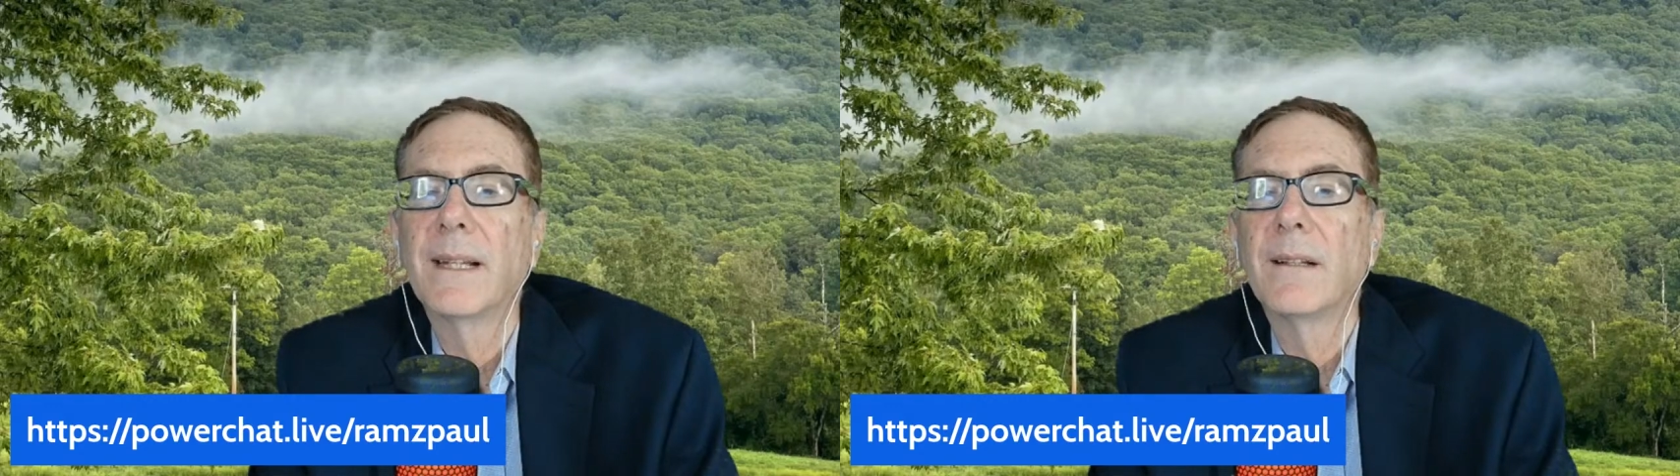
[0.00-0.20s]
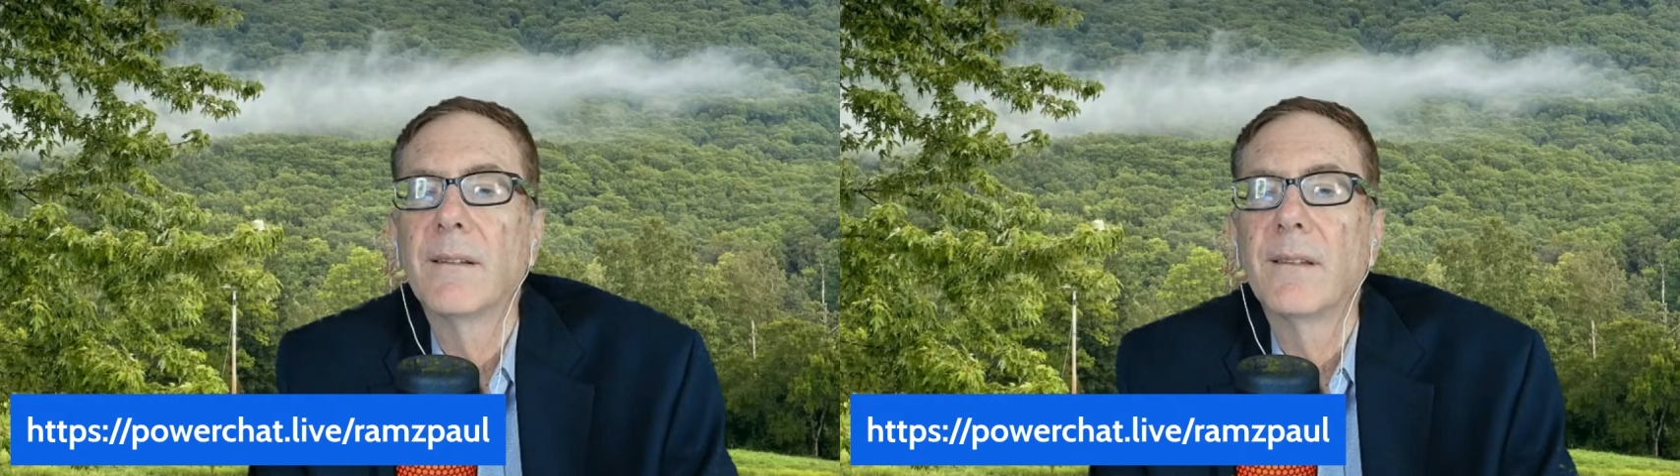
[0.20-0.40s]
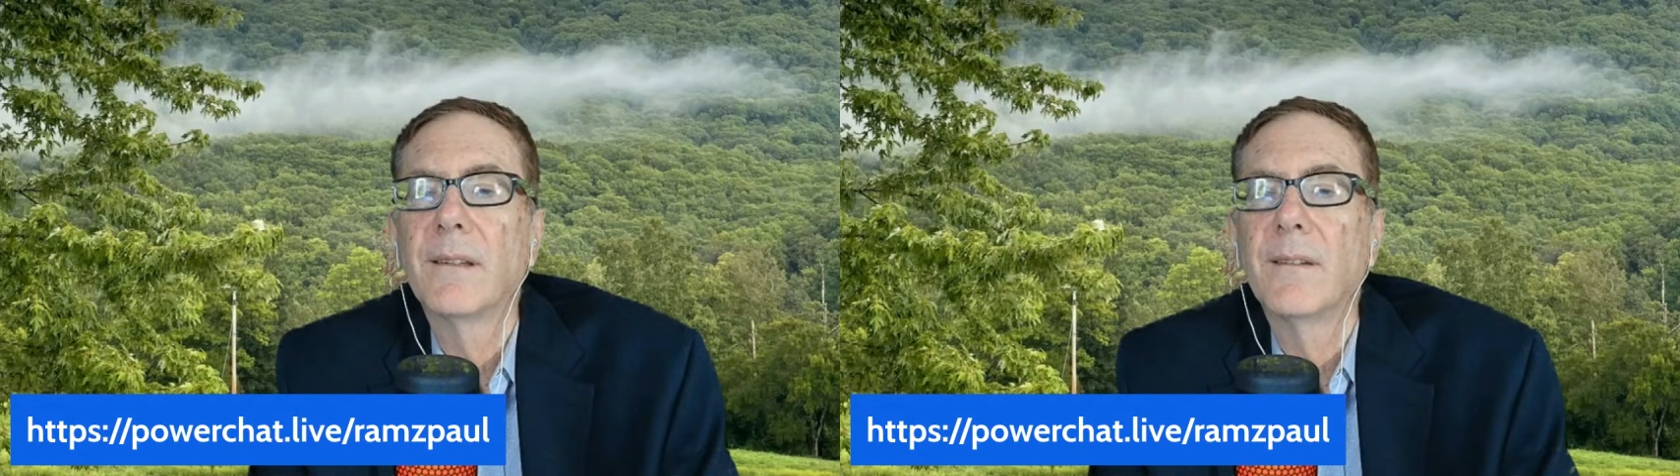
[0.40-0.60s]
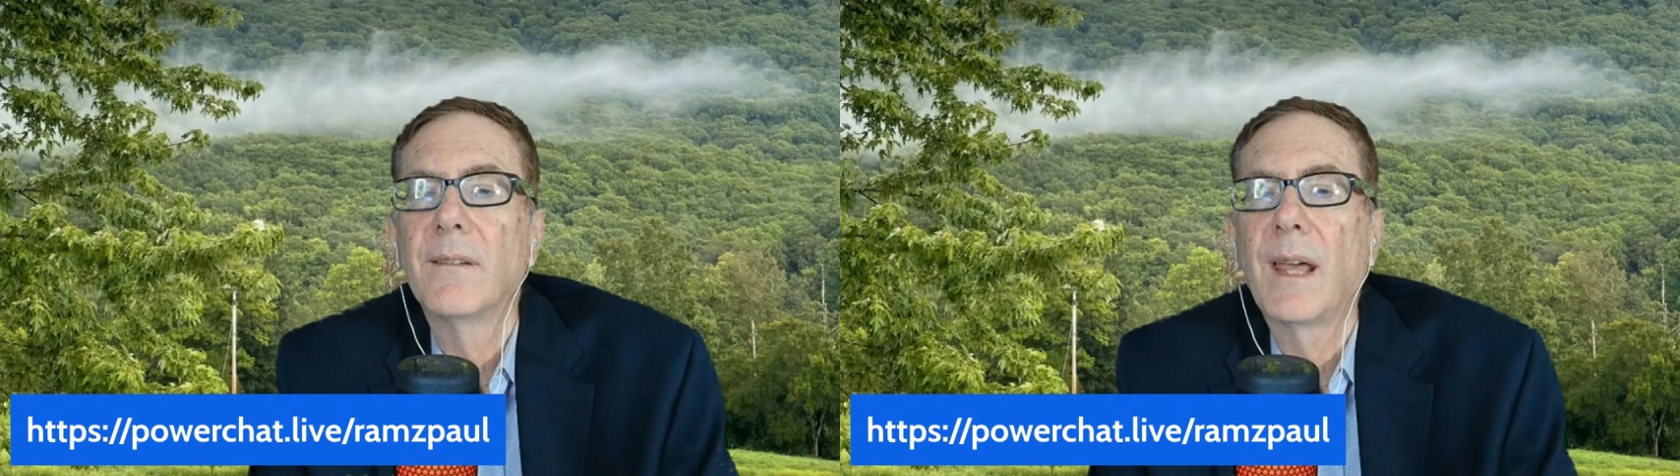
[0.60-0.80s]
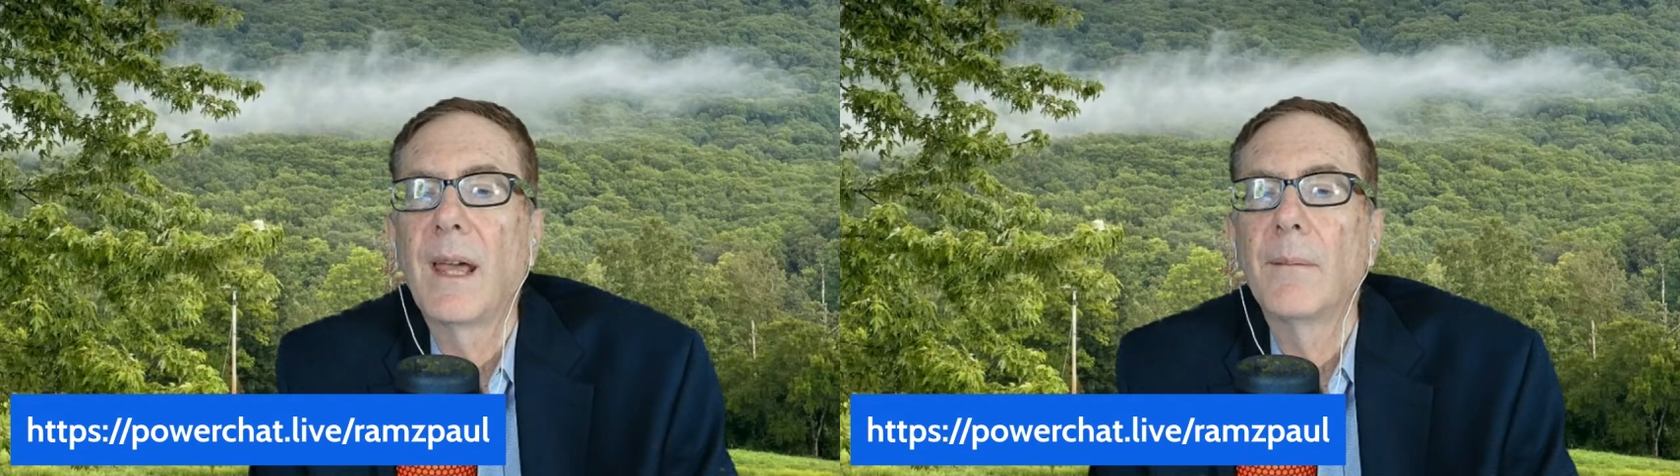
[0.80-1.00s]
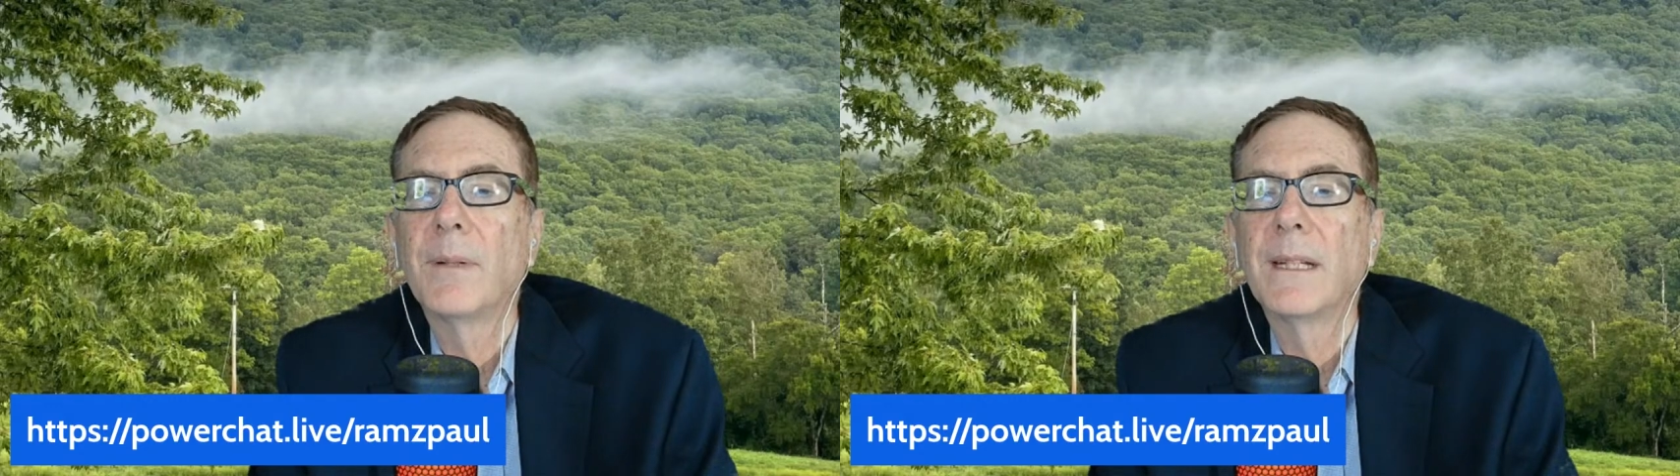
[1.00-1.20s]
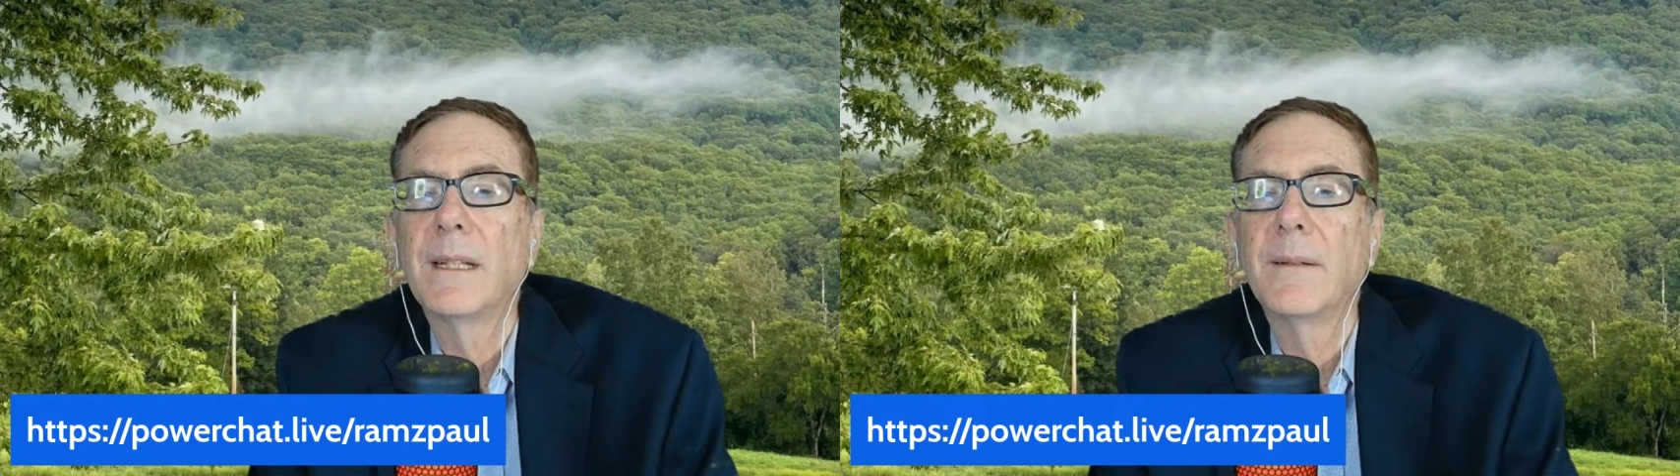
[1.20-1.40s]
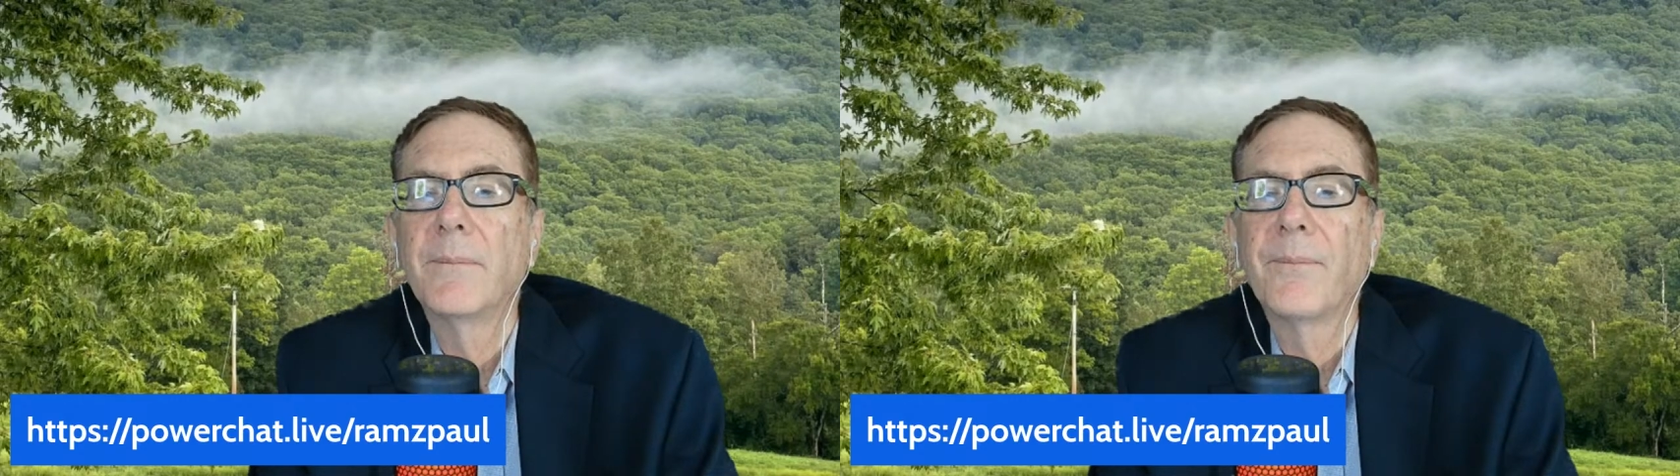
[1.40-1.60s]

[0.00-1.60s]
else is happening.